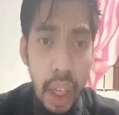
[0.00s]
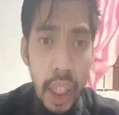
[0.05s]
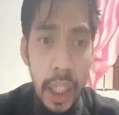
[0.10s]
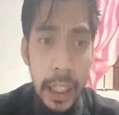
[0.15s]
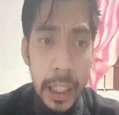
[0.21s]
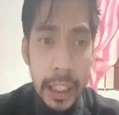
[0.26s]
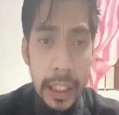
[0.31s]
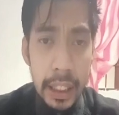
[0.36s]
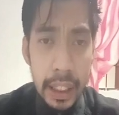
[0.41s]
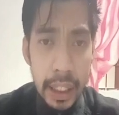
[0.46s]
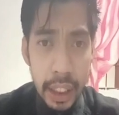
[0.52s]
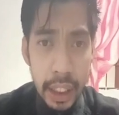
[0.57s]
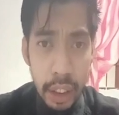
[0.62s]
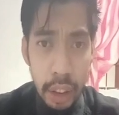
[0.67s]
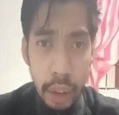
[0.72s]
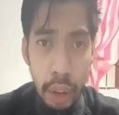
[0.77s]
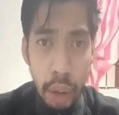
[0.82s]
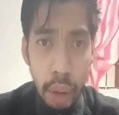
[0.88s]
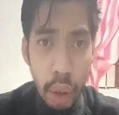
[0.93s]
in
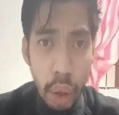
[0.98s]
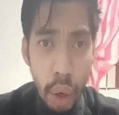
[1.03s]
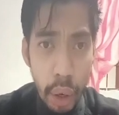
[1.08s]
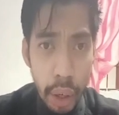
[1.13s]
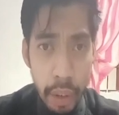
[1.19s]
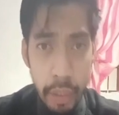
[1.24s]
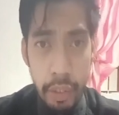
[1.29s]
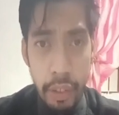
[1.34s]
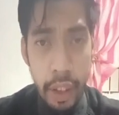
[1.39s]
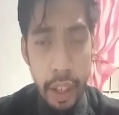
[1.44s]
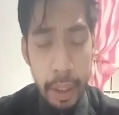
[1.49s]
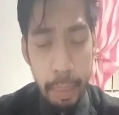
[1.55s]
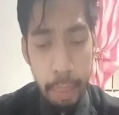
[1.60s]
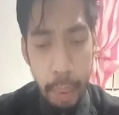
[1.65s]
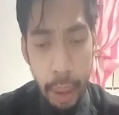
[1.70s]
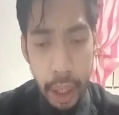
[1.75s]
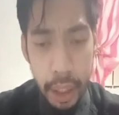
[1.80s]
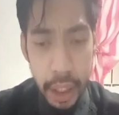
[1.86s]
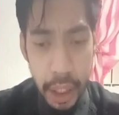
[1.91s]
that glorified
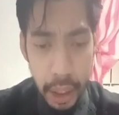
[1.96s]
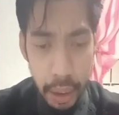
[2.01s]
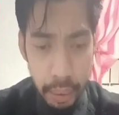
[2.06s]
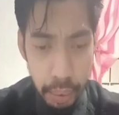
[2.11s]
body,